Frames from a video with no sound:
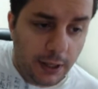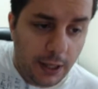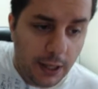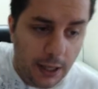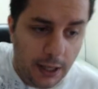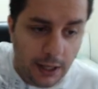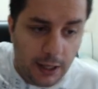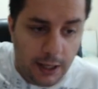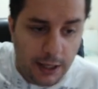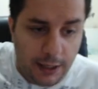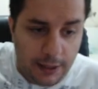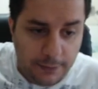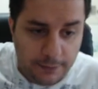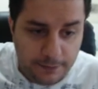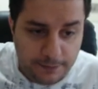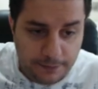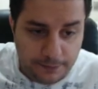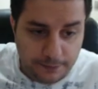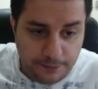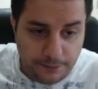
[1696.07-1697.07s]

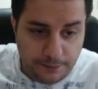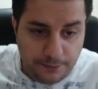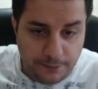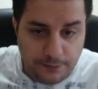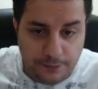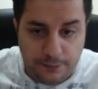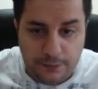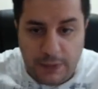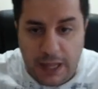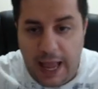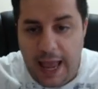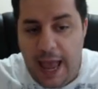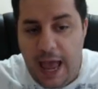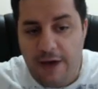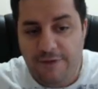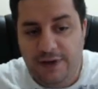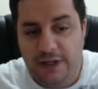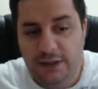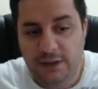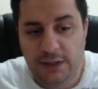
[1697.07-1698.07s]
I
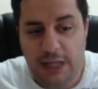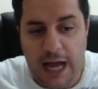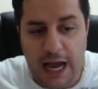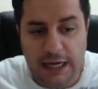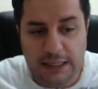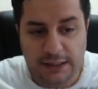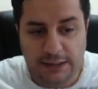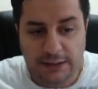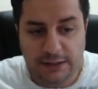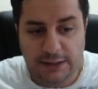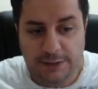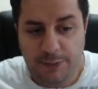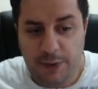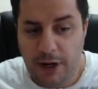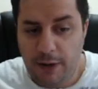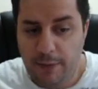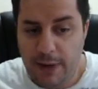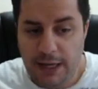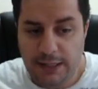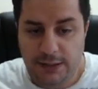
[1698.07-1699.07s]
have unlocked the
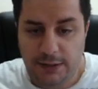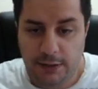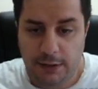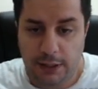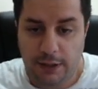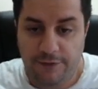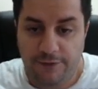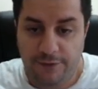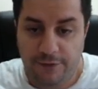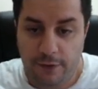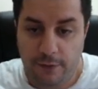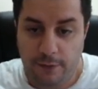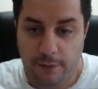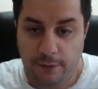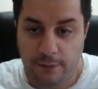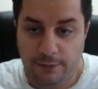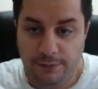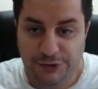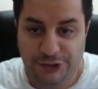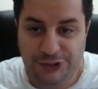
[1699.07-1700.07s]
despair mastery
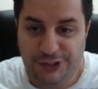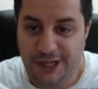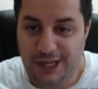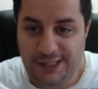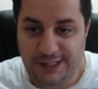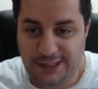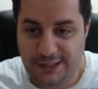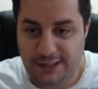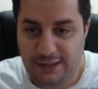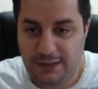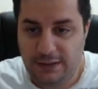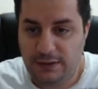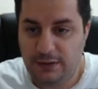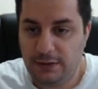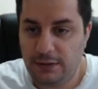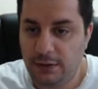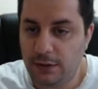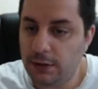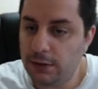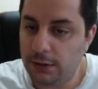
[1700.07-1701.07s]
from just
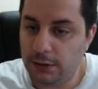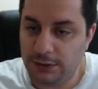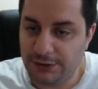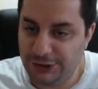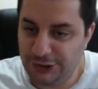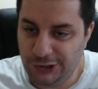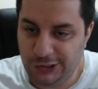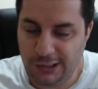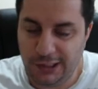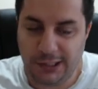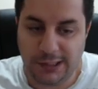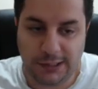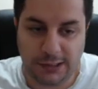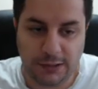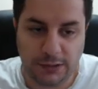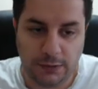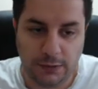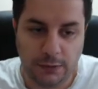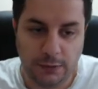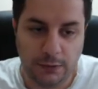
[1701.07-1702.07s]

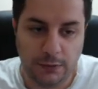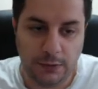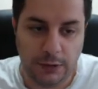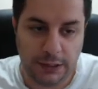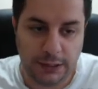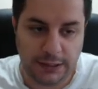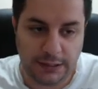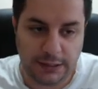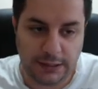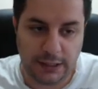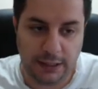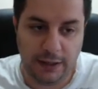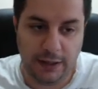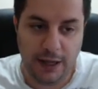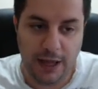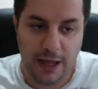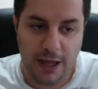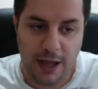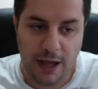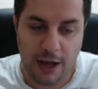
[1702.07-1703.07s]
to see
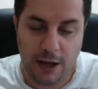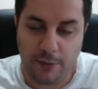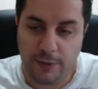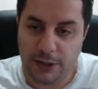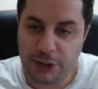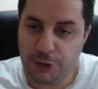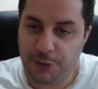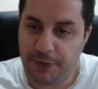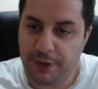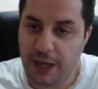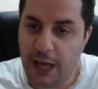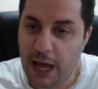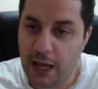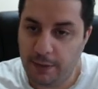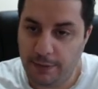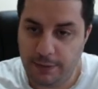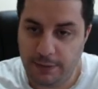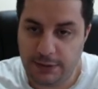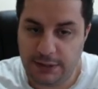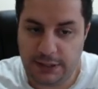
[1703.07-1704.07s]
how much PI
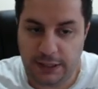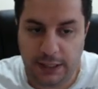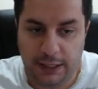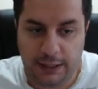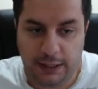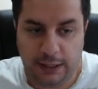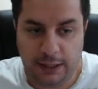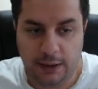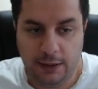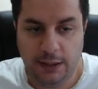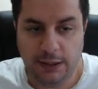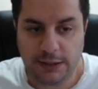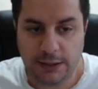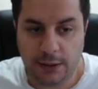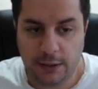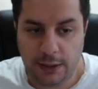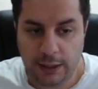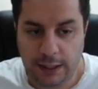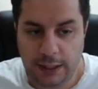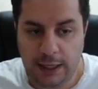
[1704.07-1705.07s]
boost it's
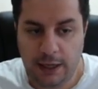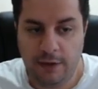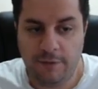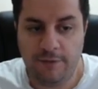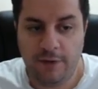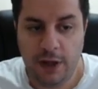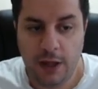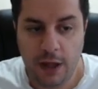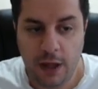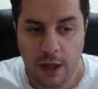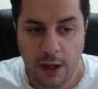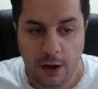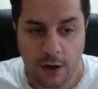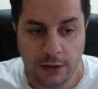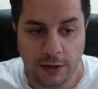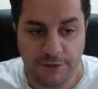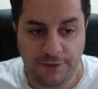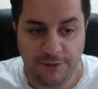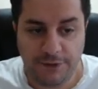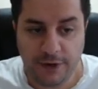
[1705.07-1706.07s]
gonna give. On
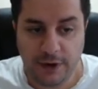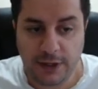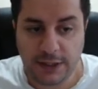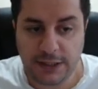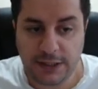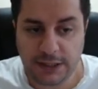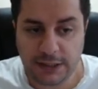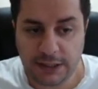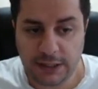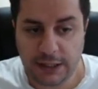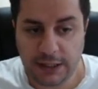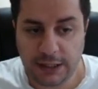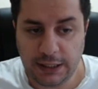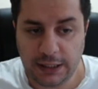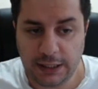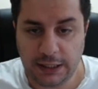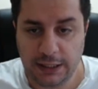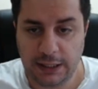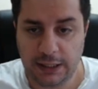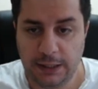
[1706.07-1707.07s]
the first
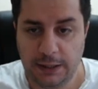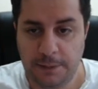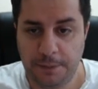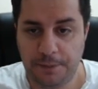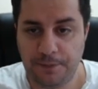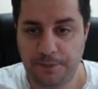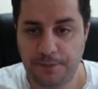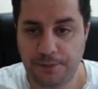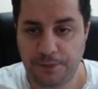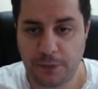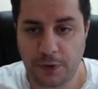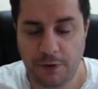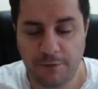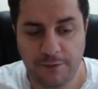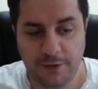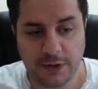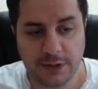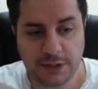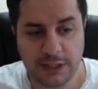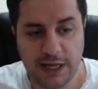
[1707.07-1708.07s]

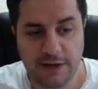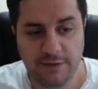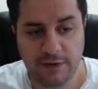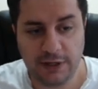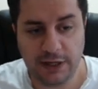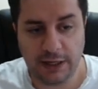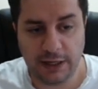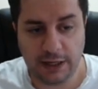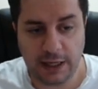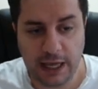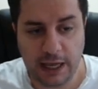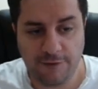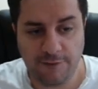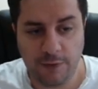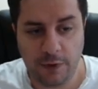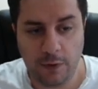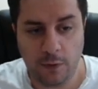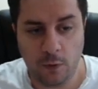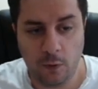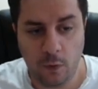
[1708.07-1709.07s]
level, it gave
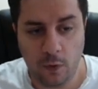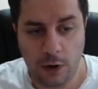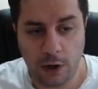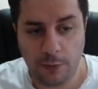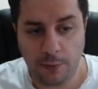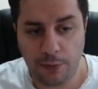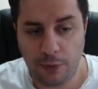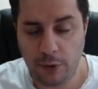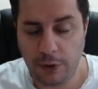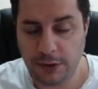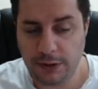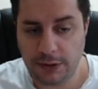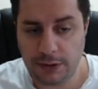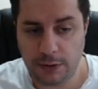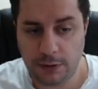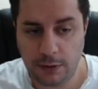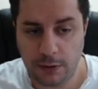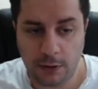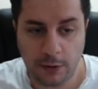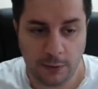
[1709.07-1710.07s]
me
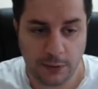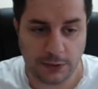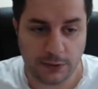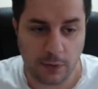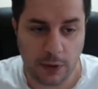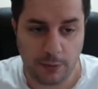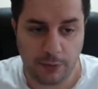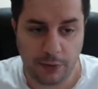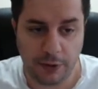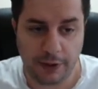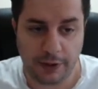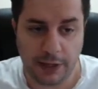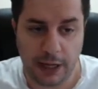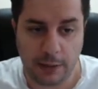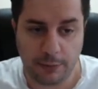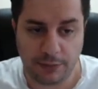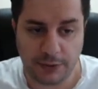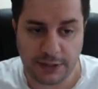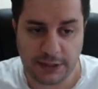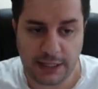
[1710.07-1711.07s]
1.0, almost
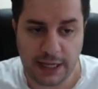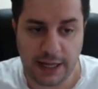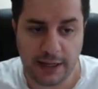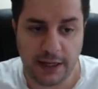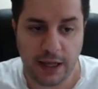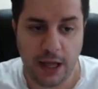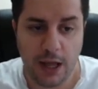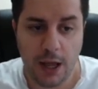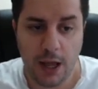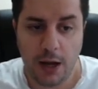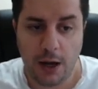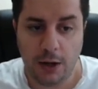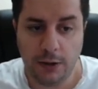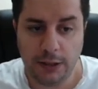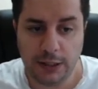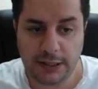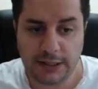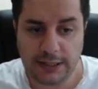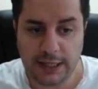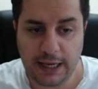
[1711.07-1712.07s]
1.9%. On
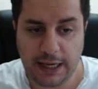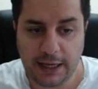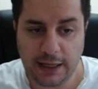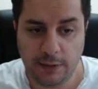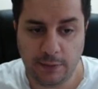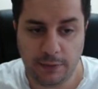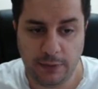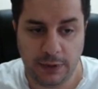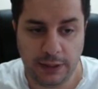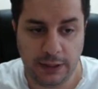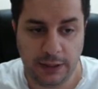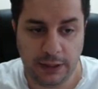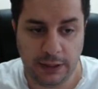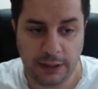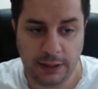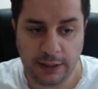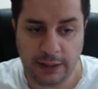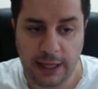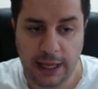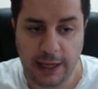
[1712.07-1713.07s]
the second,
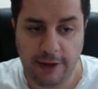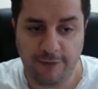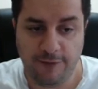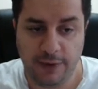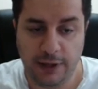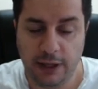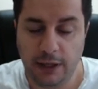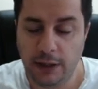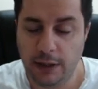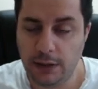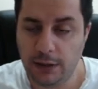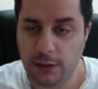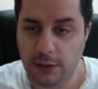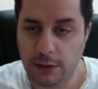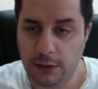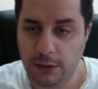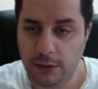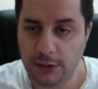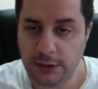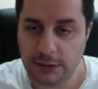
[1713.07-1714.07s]
it gave me
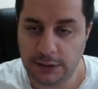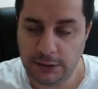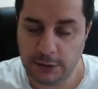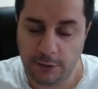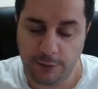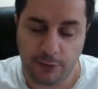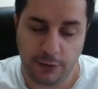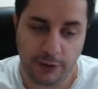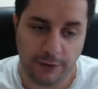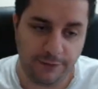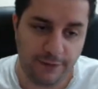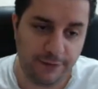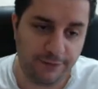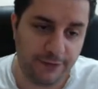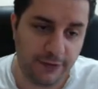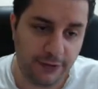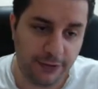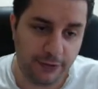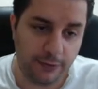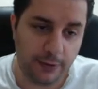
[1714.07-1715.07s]

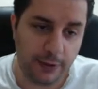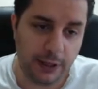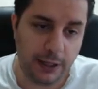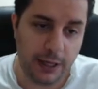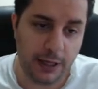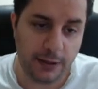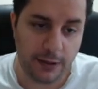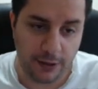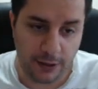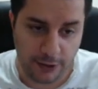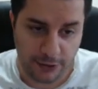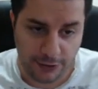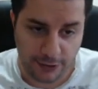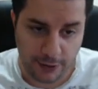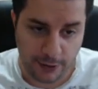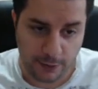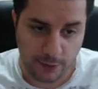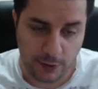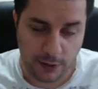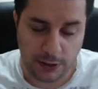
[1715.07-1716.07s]
0.53, and then the
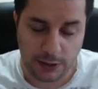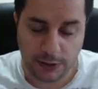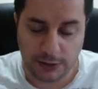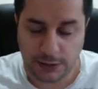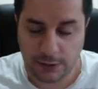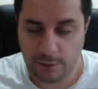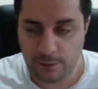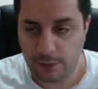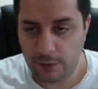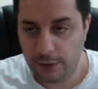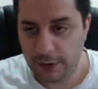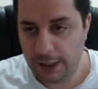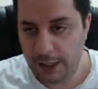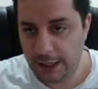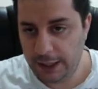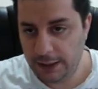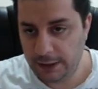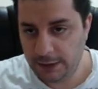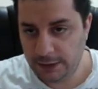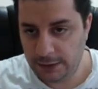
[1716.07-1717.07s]
third one
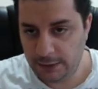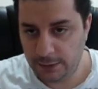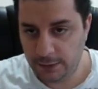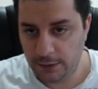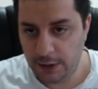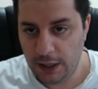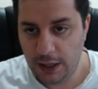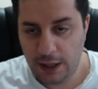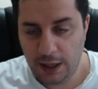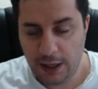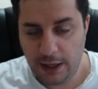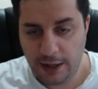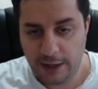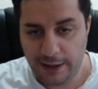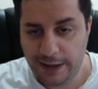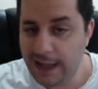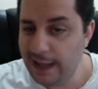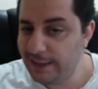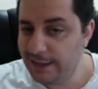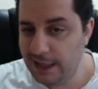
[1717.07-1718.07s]
0.82.
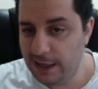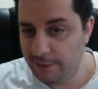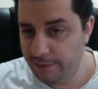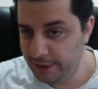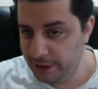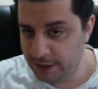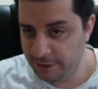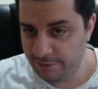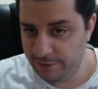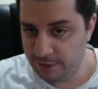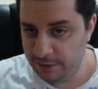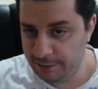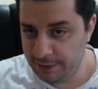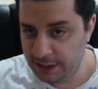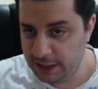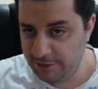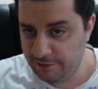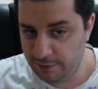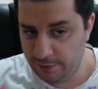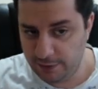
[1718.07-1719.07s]
Not that big
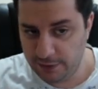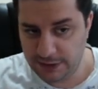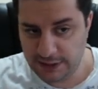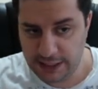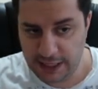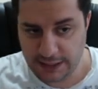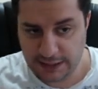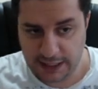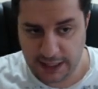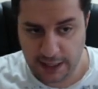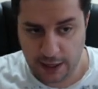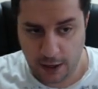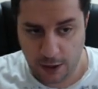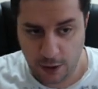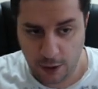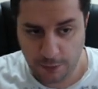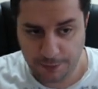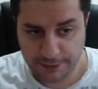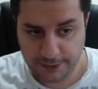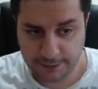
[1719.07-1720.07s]
of a boost as I
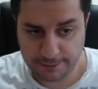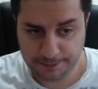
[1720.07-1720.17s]
hoped,